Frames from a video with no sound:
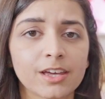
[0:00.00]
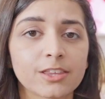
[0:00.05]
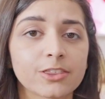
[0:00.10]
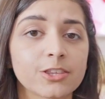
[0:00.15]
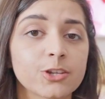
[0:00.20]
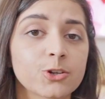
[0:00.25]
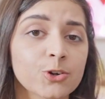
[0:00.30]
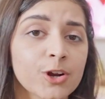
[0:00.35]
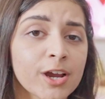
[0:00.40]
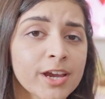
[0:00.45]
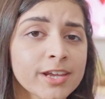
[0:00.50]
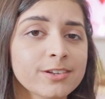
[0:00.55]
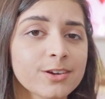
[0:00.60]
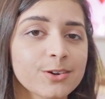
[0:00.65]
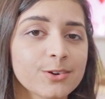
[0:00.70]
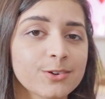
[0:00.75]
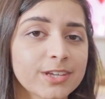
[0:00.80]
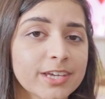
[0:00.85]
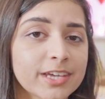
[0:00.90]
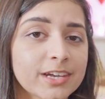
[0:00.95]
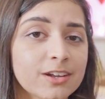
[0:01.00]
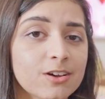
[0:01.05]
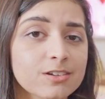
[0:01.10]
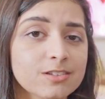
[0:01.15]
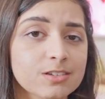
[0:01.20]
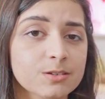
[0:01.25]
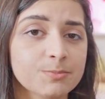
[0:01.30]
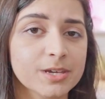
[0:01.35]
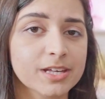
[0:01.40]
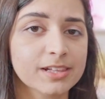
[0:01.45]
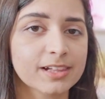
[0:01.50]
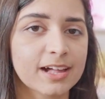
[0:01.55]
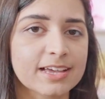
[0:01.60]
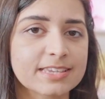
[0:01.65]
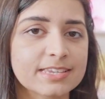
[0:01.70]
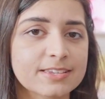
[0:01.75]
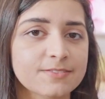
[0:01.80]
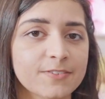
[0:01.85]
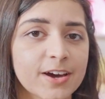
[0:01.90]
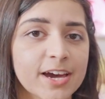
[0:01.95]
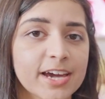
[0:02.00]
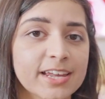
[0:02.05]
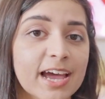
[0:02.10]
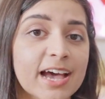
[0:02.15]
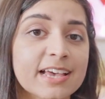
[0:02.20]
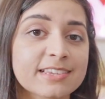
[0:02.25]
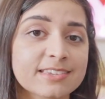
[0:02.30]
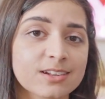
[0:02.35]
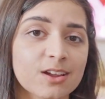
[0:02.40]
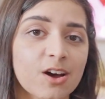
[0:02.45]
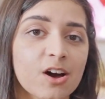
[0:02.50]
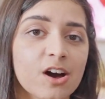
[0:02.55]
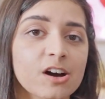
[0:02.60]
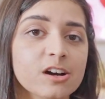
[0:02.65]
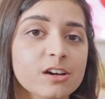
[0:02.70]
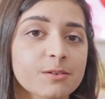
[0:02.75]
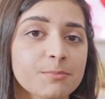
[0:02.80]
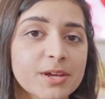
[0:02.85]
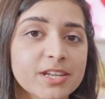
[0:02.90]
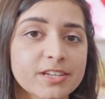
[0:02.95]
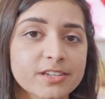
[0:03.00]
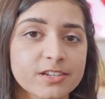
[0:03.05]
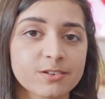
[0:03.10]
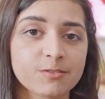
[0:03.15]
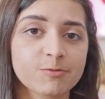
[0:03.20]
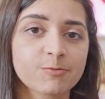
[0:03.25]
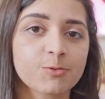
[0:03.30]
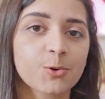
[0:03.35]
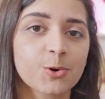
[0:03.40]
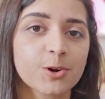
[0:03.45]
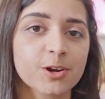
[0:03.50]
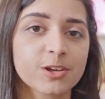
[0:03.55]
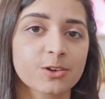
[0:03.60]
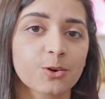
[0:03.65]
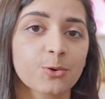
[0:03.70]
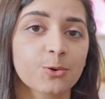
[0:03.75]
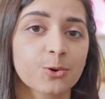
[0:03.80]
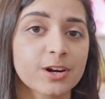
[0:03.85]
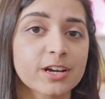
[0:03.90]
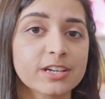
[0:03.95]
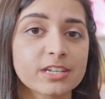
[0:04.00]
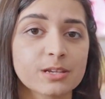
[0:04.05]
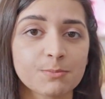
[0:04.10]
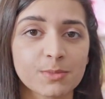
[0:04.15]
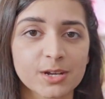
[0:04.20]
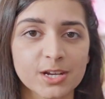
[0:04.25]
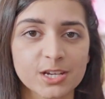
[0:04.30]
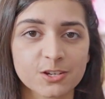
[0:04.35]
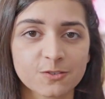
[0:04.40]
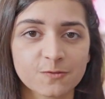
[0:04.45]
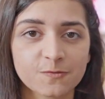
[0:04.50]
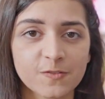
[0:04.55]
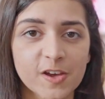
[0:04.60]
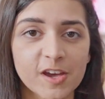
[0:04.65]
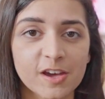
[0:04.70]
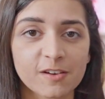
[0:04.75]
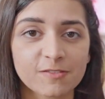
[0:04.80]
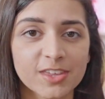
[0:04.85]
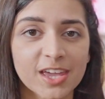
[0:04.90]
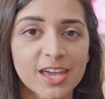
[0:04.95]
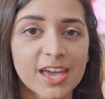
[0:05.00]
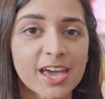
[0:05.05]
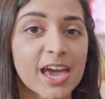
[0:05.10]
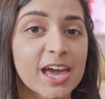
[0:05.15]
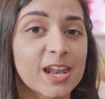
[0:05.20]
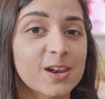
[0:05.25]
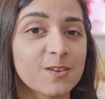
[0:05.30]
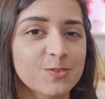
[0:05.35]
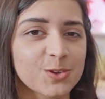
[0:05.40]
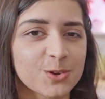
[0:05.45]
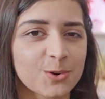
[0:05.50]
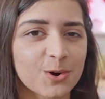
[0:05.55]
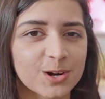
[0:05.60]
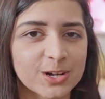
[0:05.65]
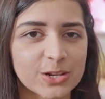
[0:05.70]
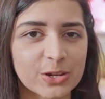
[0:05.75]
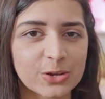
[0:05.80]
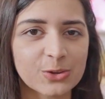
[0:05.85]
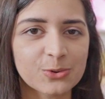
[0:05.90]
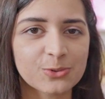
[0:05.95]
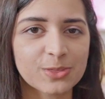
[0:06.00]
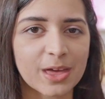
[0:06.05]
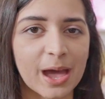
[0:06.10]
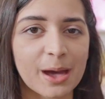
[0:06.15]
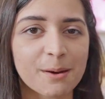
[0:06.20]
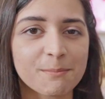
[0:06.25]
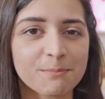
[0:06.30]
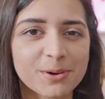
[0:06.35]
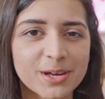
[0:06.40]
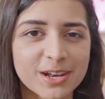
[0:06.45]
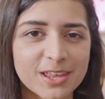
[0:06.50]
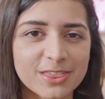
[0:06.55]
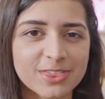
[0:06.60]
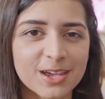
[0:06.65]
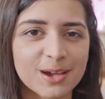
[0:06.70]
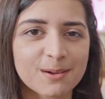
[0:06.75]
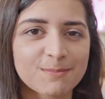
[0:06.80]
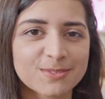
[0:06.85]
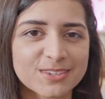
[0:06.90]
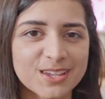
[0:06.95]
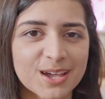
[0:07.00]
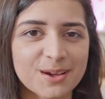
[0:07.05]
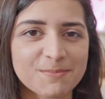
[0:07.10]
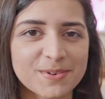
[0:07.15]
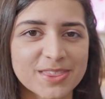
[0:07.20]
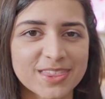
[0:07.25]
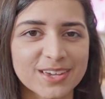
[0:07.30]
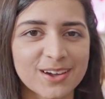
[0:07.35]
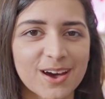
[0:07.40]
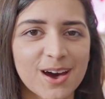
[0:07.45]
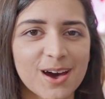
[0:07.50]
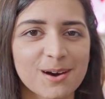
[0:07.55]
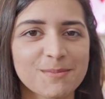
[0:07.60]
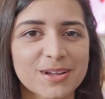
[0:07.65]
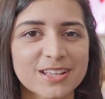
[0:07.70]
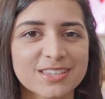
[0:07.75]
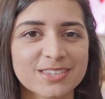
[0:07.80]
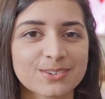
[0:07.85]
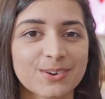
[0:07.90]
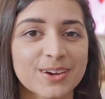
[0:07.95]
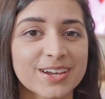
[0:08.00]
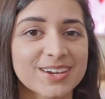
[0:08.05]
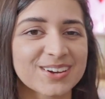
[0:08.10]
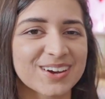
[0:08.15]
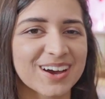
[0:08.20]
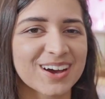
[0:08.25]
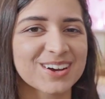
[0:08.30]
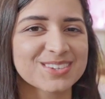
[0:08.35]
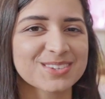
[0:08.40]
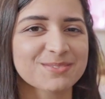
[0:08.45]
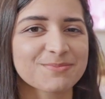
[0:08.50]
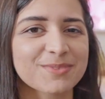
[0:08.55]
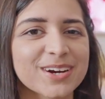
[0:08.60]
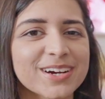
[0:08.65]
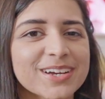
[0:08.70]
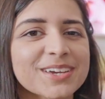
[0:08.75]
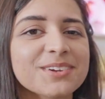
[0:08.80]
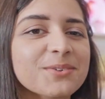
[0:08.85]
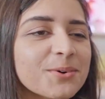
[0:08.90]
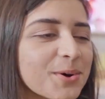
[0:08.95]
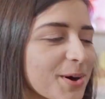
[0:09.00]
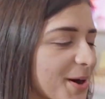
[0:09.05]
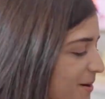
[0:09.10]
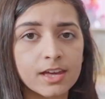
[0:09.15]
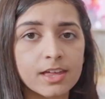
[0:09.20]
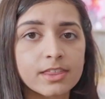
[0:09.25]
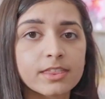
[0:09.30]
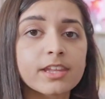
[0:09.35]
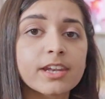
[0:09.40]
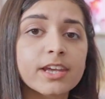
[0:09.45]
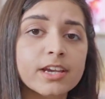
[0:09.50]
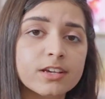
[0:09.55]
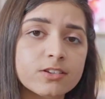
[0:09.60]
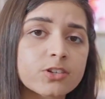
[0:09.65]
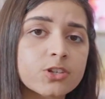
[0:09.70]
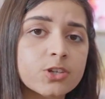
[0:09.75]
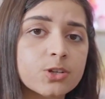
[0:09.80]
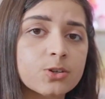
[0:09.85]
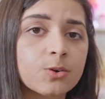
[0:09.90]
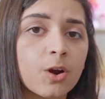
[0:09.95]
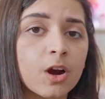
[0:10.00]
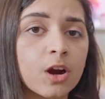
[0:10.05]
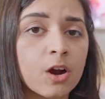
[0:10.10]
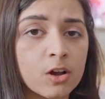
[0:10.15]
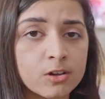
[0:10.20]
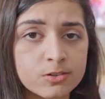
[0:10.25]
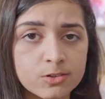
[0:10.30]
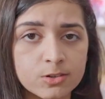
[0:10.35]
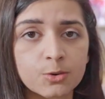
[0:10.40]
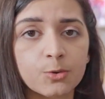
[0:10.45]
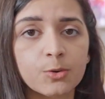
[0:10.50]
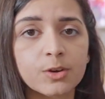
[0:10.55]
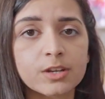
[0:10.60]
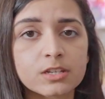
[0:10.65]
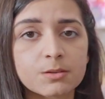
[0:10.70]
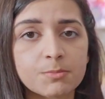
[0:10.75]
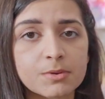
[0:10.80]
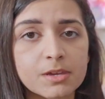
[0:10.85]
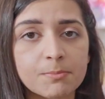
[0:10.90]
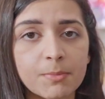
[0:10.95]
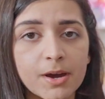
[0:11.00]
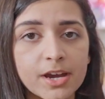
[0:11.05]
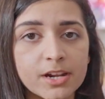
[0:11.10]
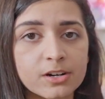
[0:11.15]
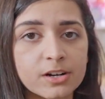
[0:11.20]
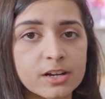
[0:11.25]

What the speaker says: The tritone can also be classified as an augmented fourth or a diminished fifth, and if you already knew that, put a thumbs up in the comments so I know how smart you are. The next 2 are also going to be minor